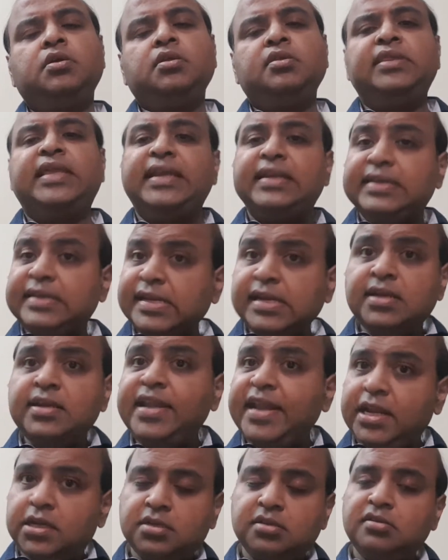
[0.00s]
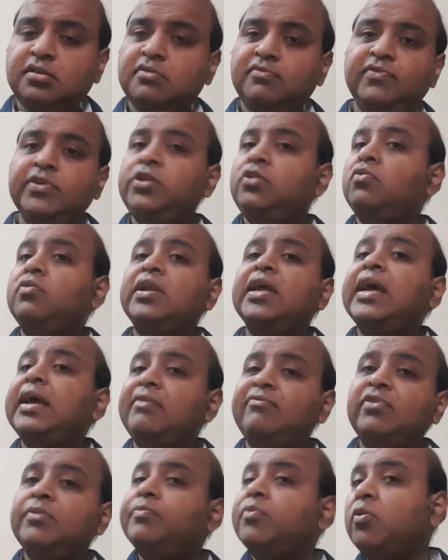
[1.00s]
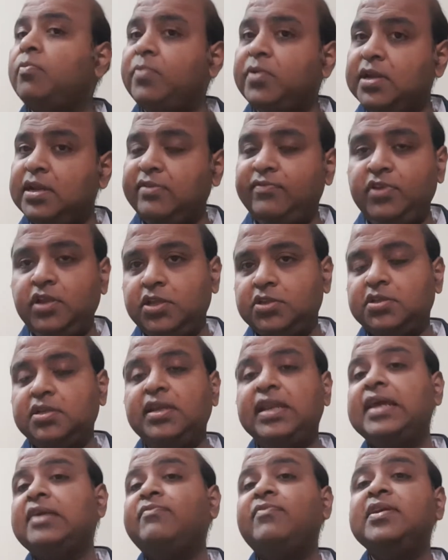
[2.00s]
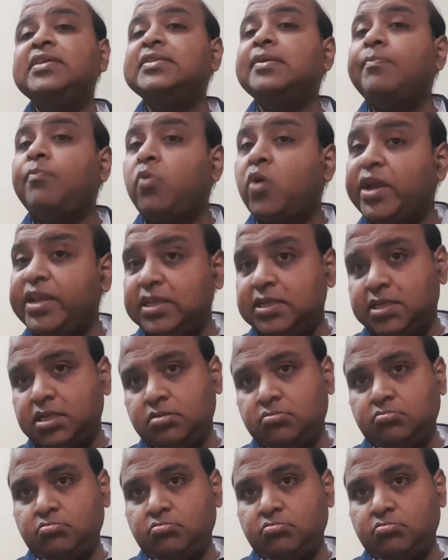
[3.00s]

that till date we don't have a proper definition. Likewise, a point.